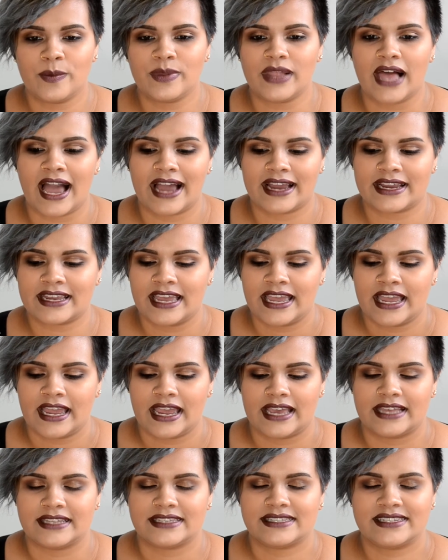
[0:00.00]
black,
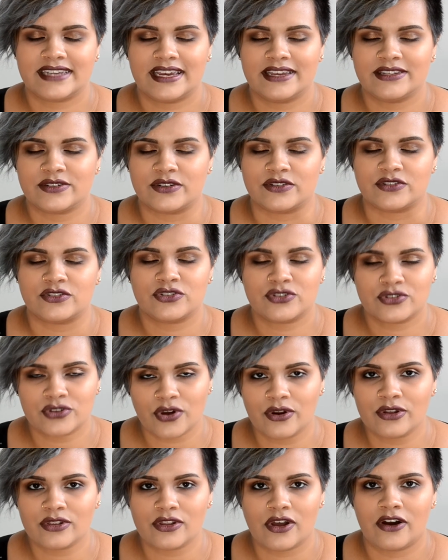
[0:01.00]
it stays on
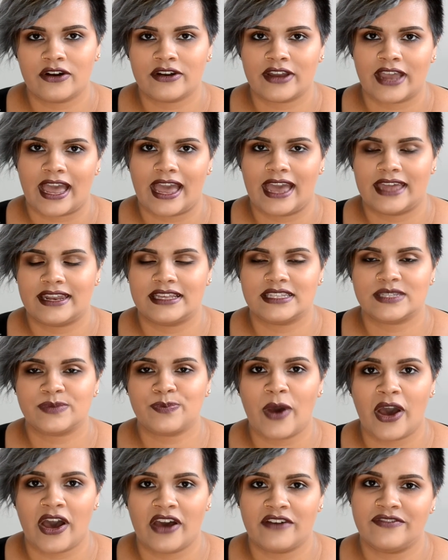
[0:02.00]
so long, and it's
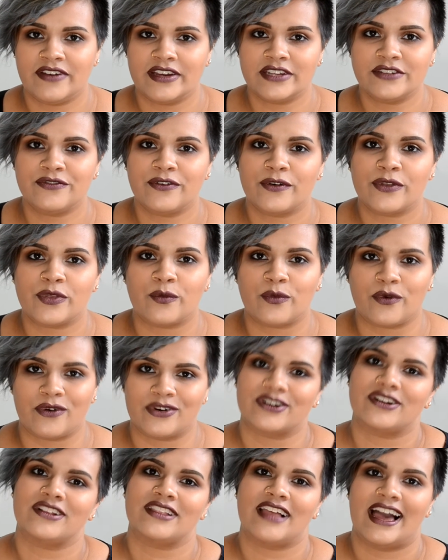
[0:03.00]
perfect for the
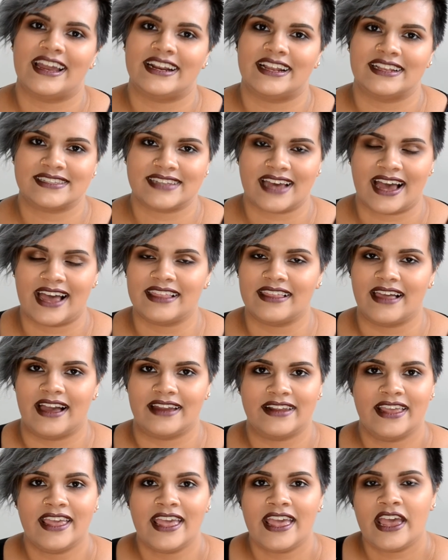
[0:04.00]
waterline and tie line.